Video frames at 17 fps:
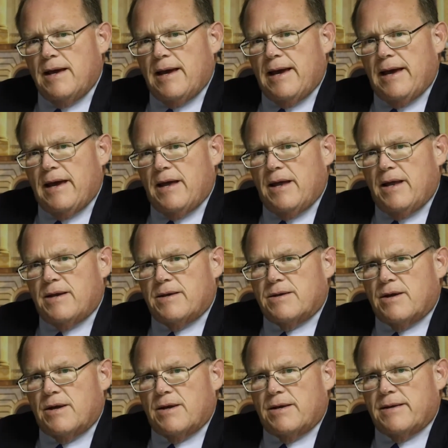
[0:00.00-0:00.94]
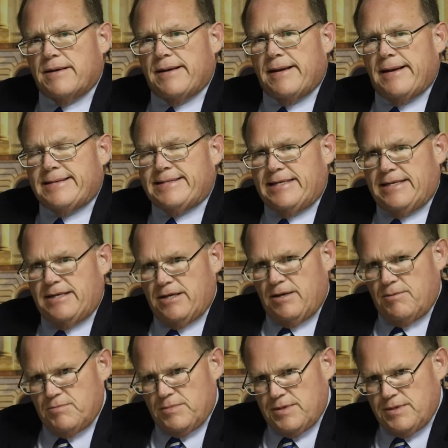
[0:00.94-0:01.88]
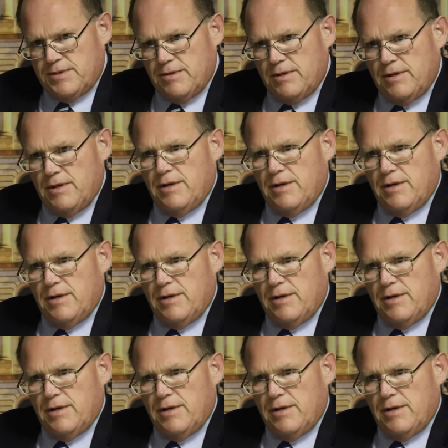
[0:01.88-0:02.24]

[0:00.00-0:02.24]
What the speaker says: and attempts